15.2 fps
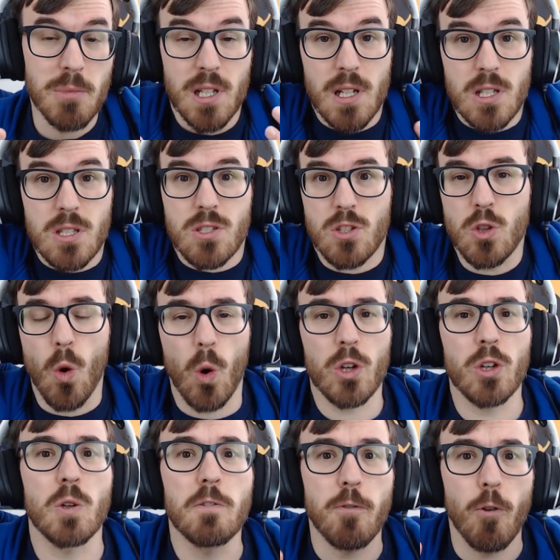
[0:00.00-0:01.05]
It's your
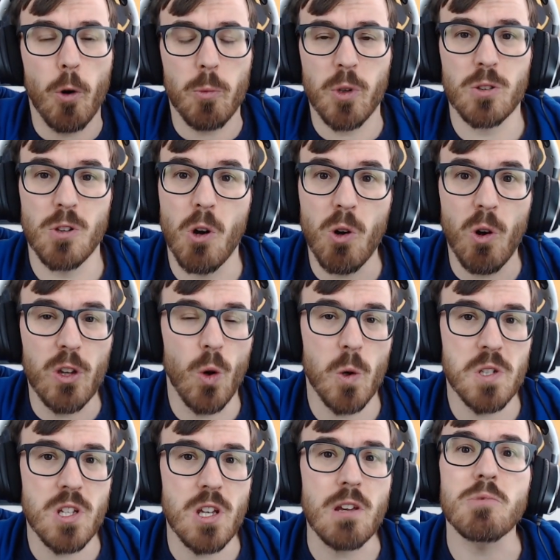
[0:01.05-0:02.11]
uniform, your logo,
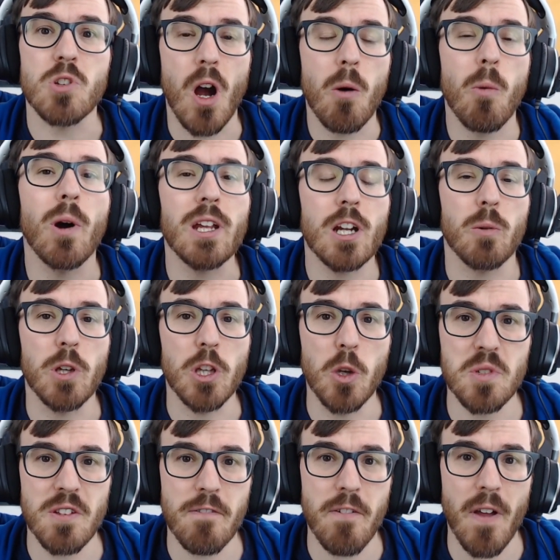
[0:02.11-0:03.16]
your team, so I want to hear what
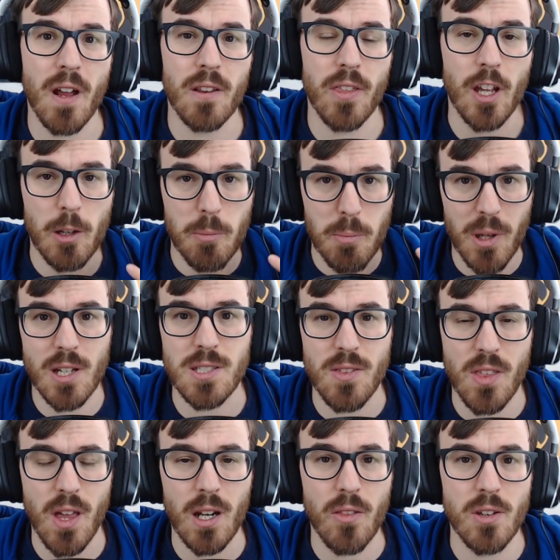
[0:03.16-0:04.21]
you as a fan think, because at
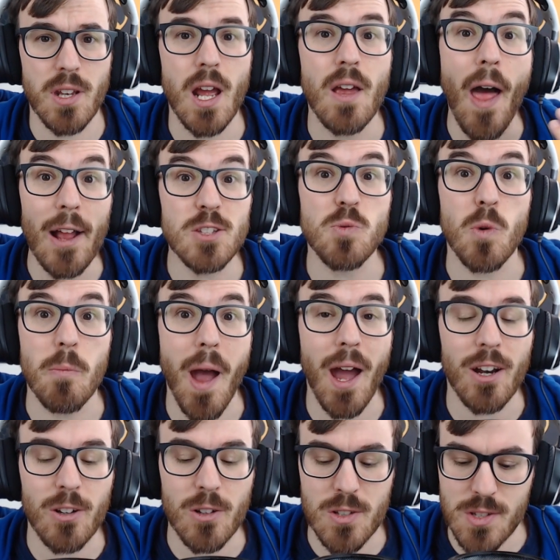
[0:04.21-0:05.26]
the end of the day, that's what
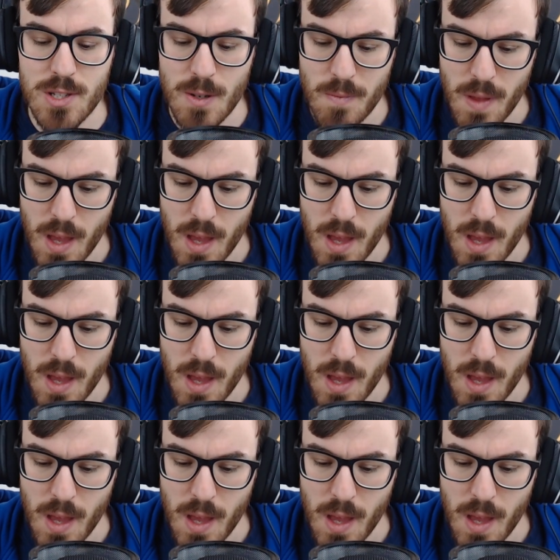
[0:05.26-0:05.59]
matters.